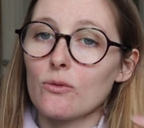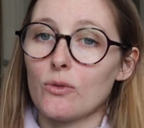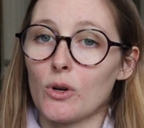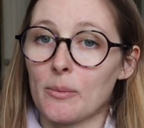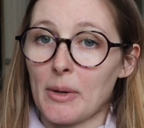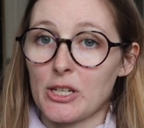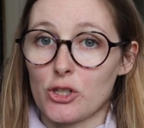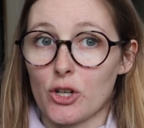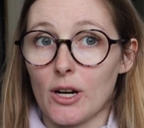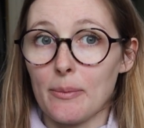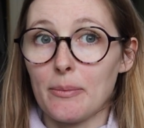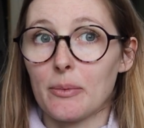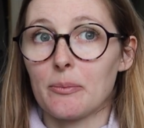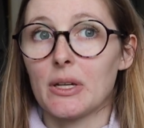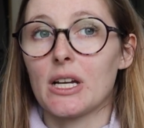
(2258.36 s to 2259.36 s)
for my
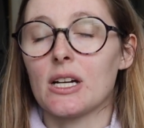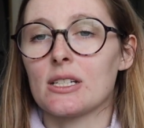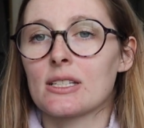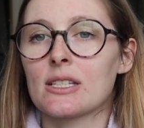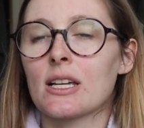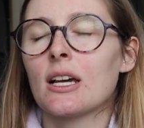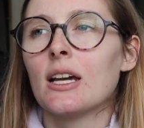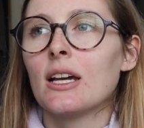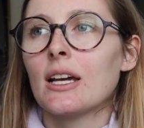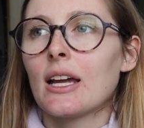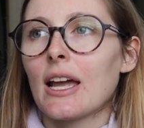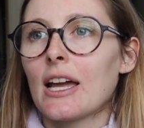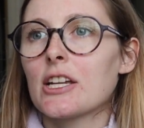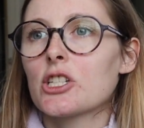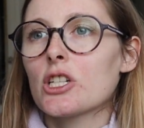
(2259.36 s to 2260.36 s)
trip because
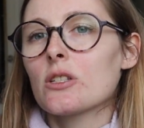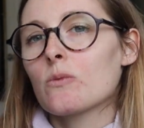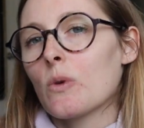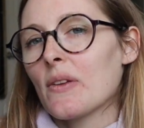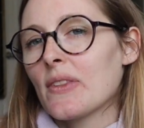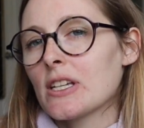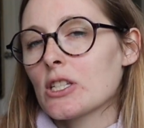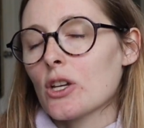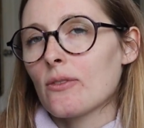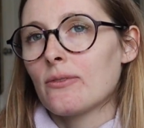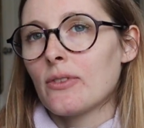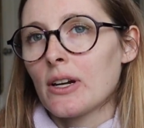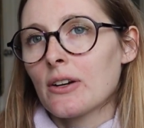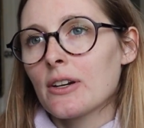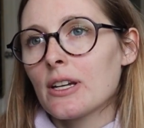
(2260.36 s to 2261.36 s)
it's just one that's
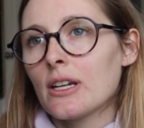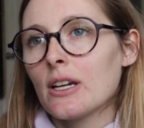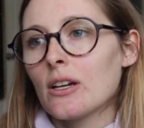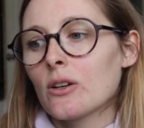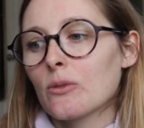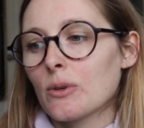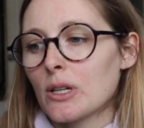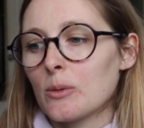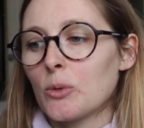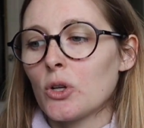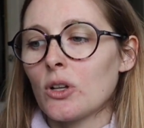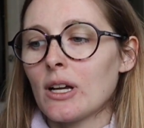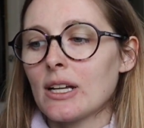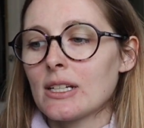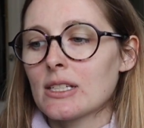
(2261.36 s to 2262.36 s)
very
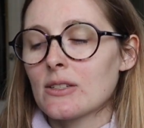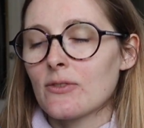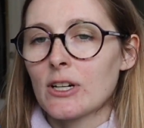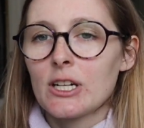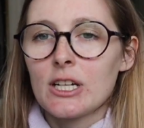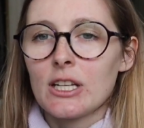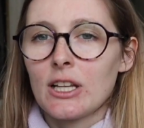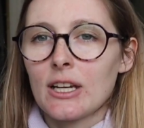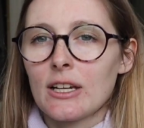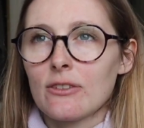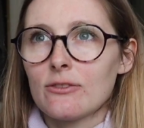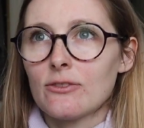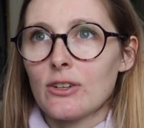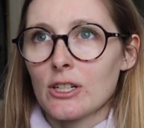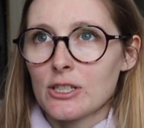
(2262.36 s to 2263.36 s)
readable and it's very
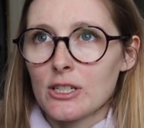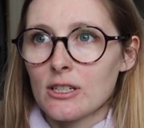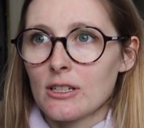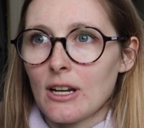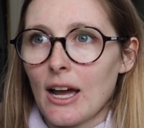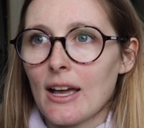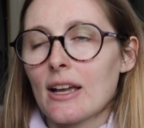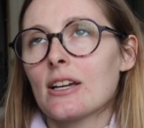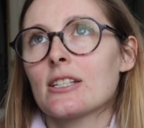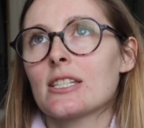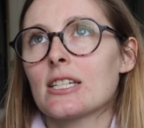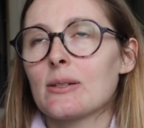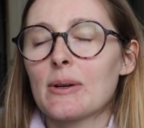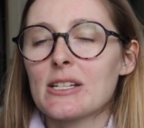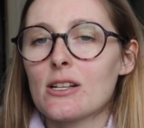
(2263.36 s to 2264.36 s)
like fun. I could
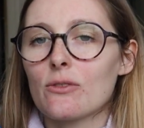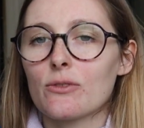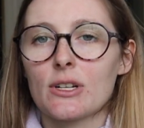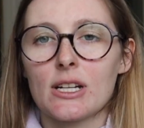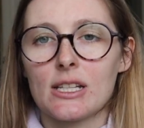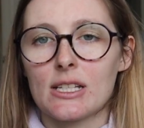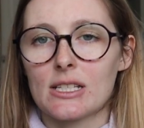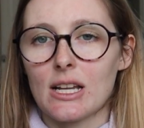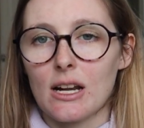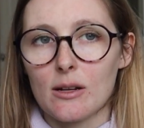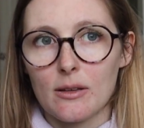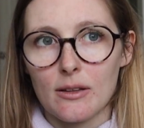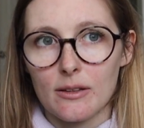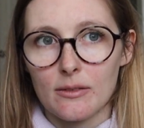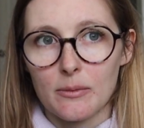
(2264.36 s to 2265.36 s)
see myself reading this on
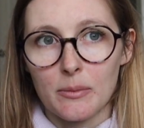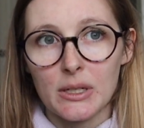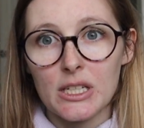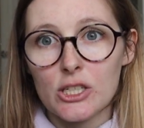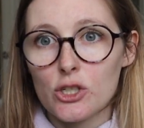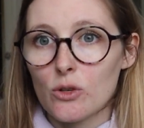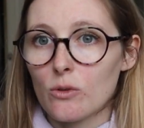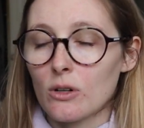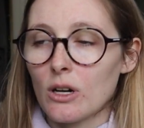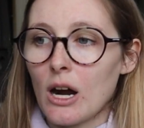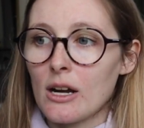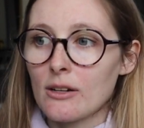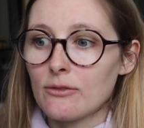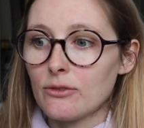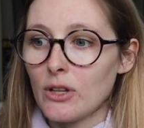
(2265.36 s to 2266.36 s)
the beach or
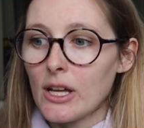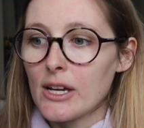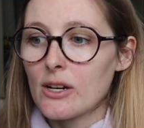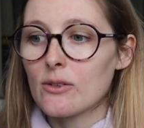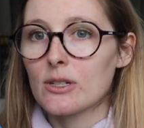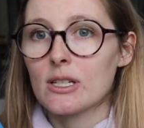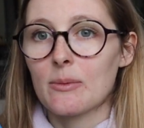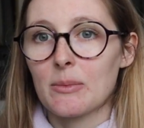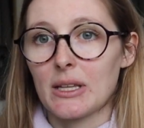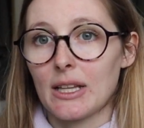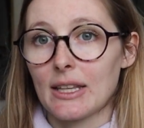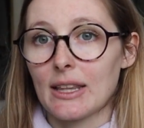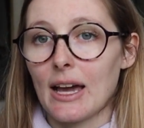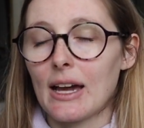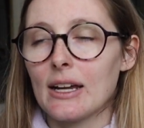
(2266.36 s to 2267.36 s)
on a flight or something
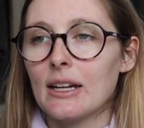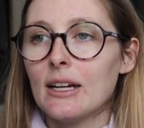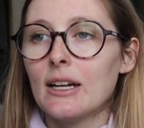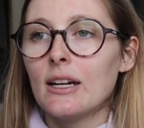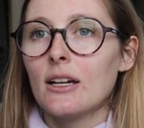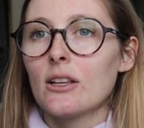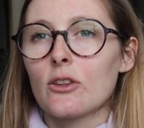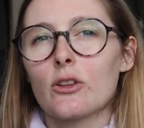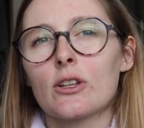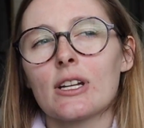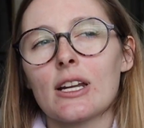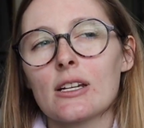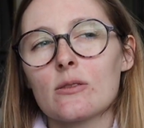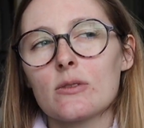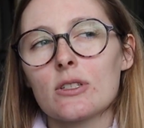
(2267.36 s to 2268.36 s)
like that. Though the
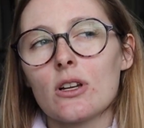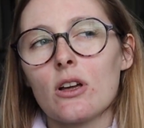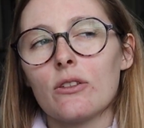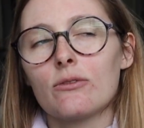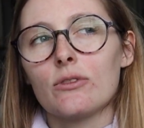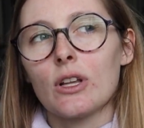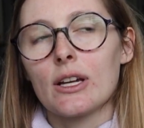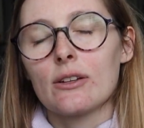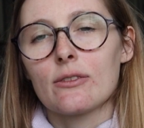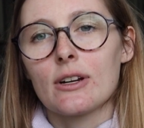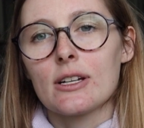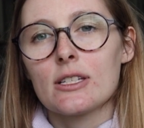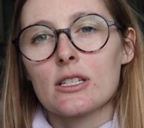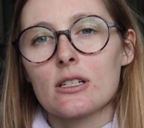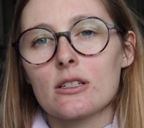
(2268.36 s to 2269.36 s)
next one's called Flight
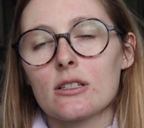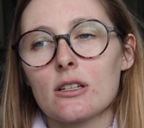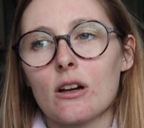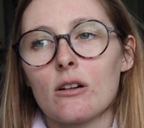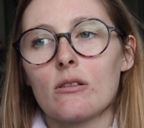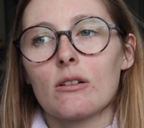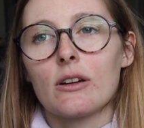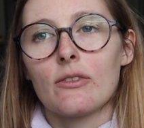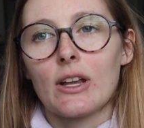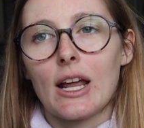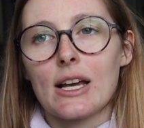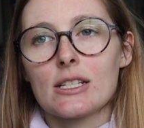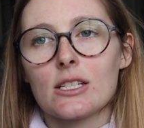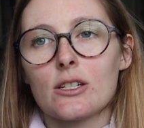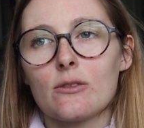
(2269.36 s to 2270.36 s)
Risk, so if it
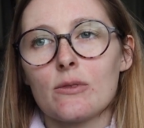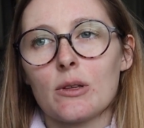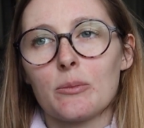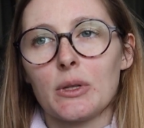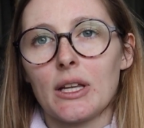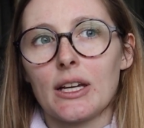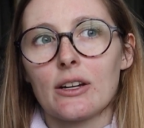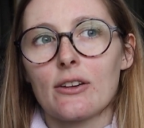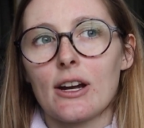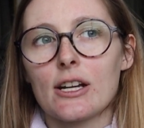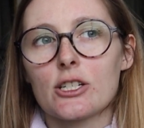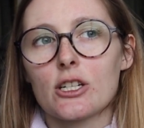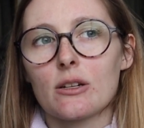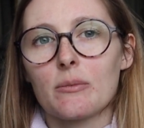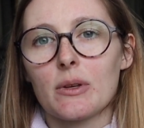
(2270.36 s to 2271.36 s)
has to do with a plane
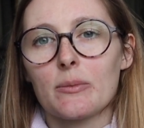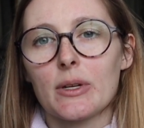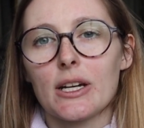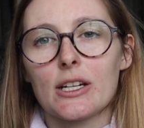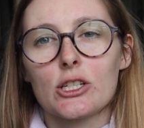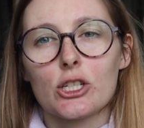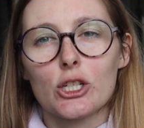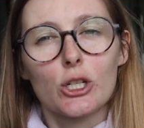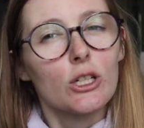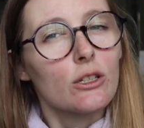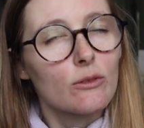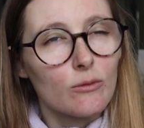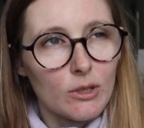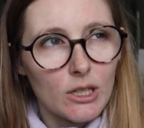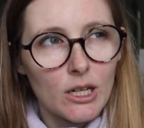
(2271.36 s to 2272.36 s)
crashing, maybe I
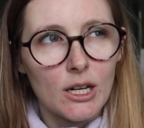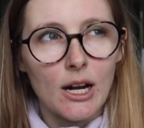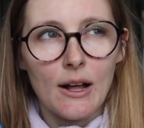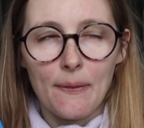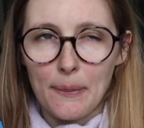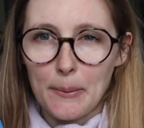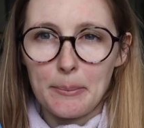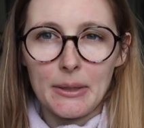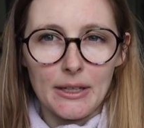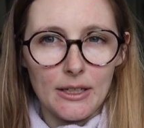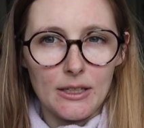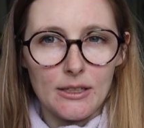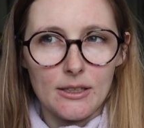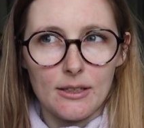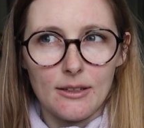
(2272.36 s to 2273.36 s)
shouldn't read it on the
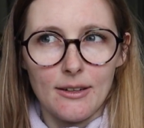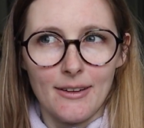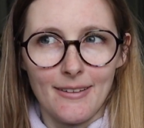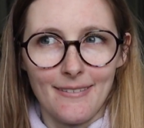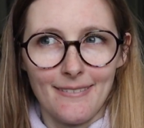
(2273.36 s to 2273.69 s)
plane. I'll